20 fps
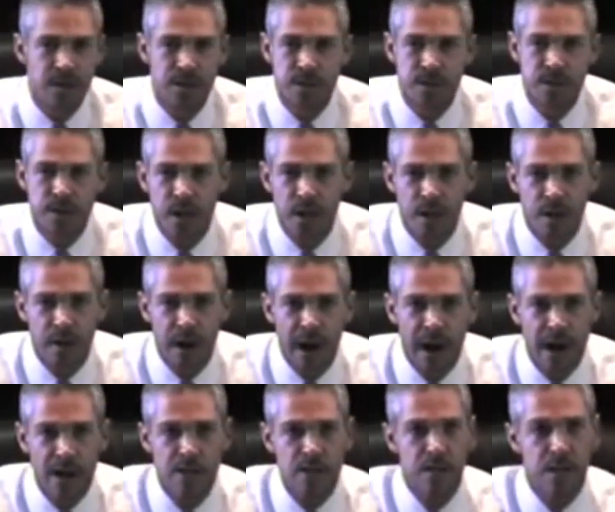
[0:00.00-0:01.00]
They see a
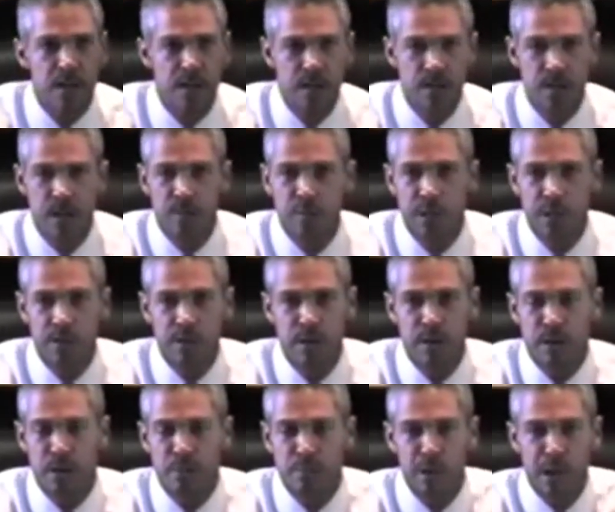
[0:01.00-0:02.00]
crash and they simply
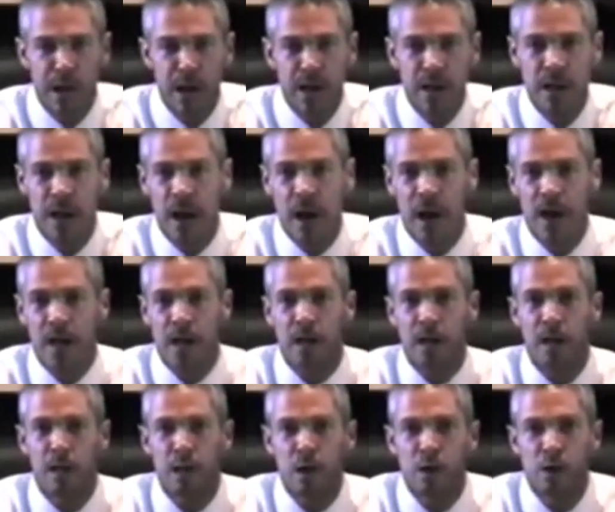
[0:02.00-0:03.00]
turn a blind eye
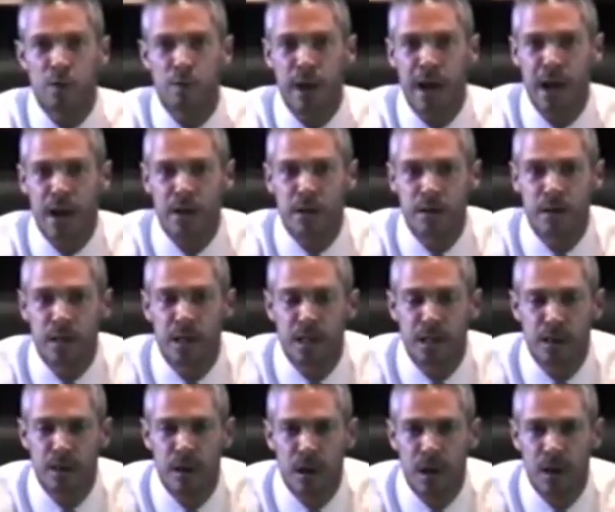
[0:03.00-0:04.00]
and go around
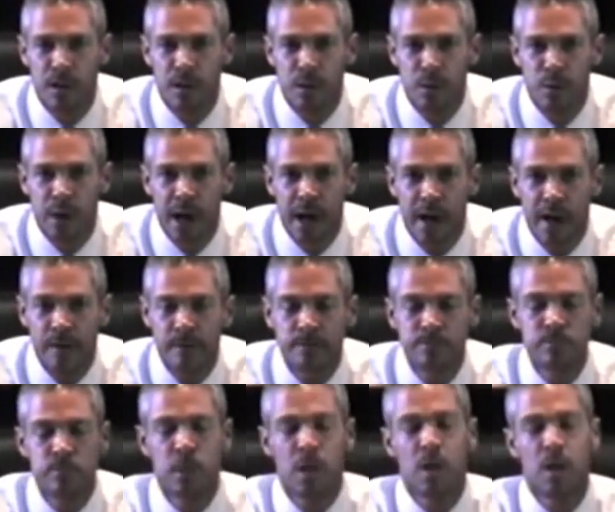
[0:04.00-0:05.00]
and they're on their way
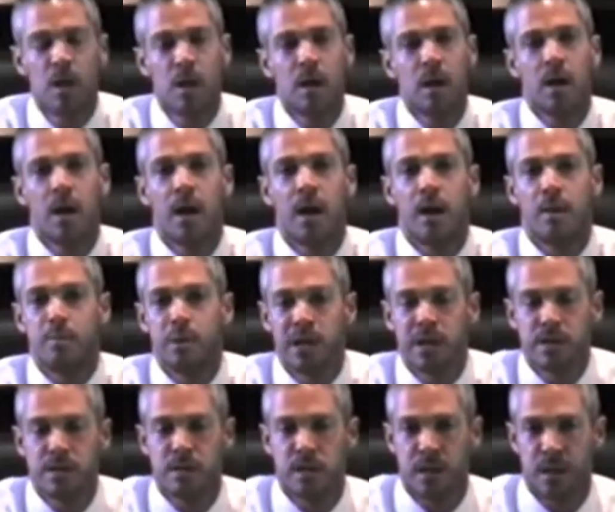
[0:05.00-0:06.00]

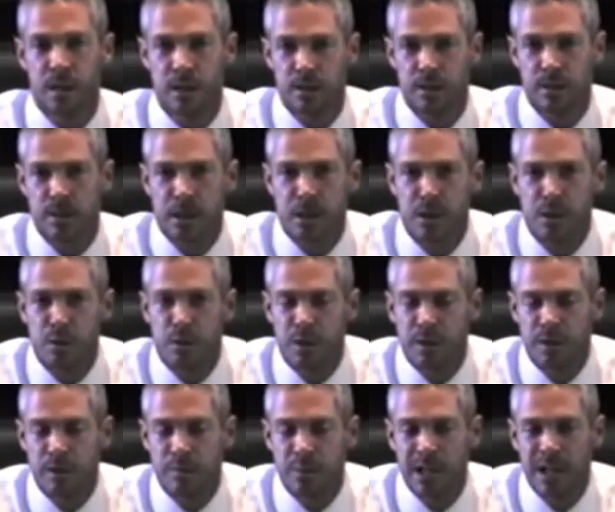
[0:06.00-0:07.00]
because they don't
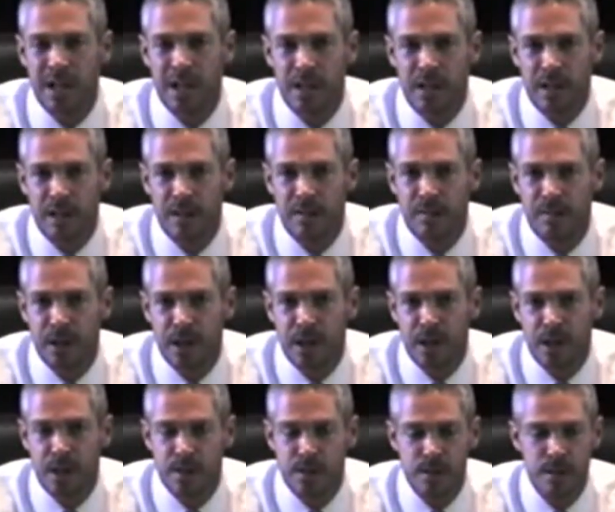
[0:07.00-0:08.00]
want to be
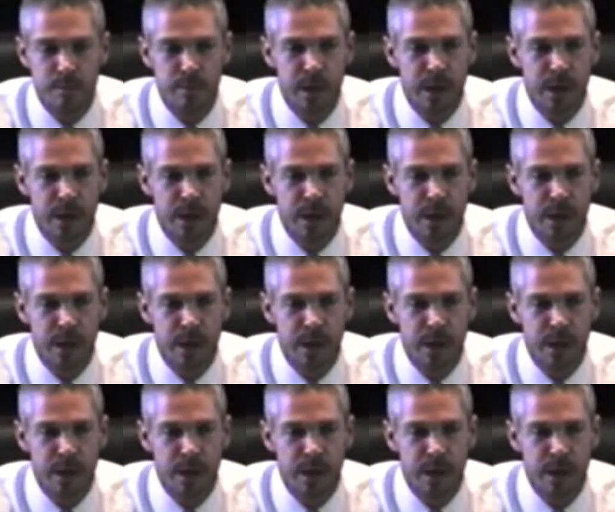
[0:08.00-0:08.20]
inconvenienced.